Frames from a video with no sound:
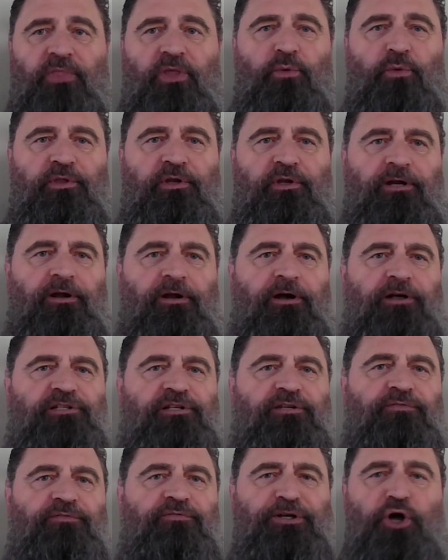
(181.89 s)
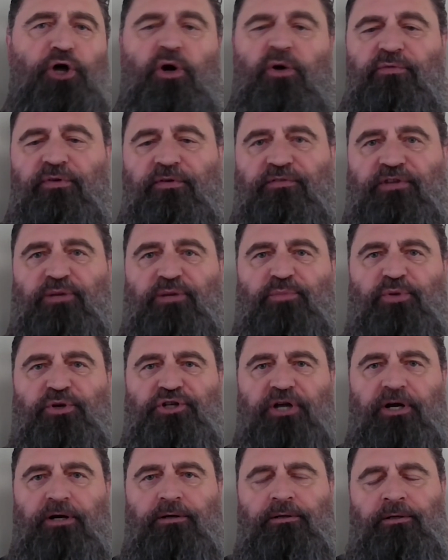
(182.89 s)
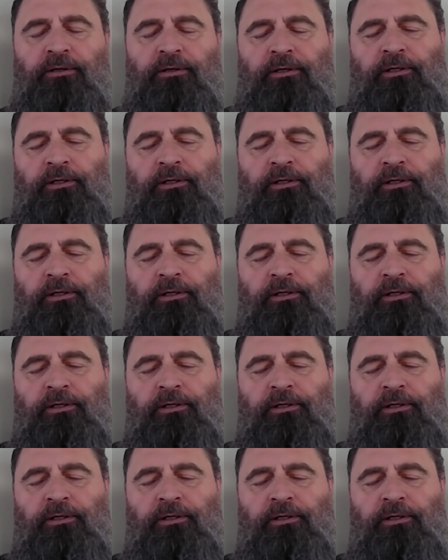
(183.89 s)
with a net loss of $1.15 per share.